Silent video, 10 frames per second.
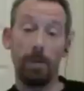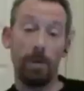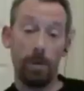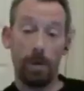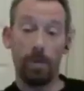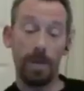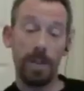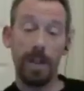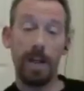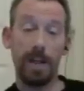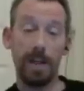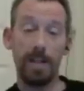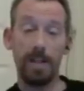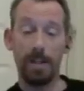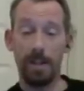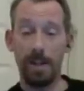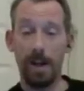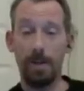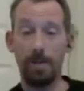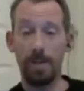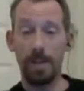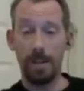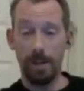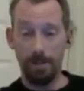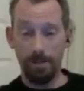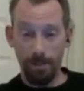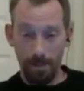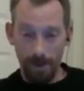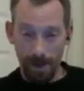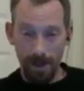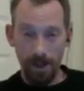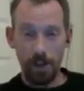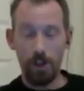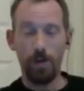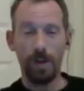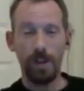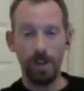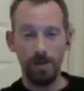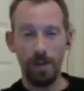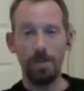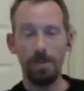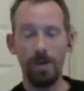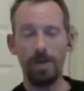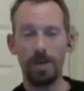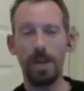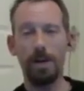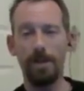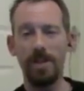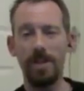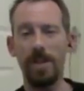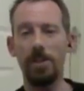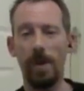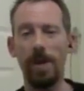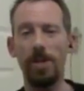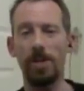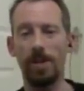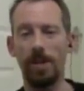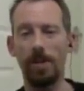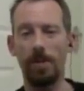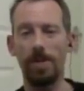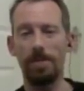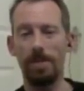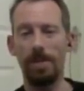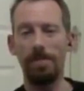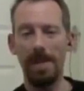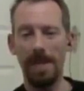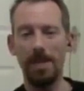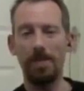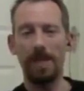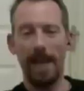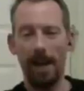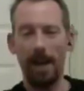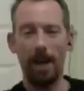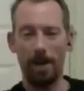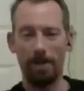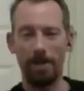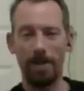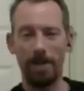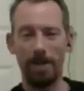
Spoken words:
what we're saying is that the armor is ensuring that you don't put yourself in a situation that would mean you get harmed.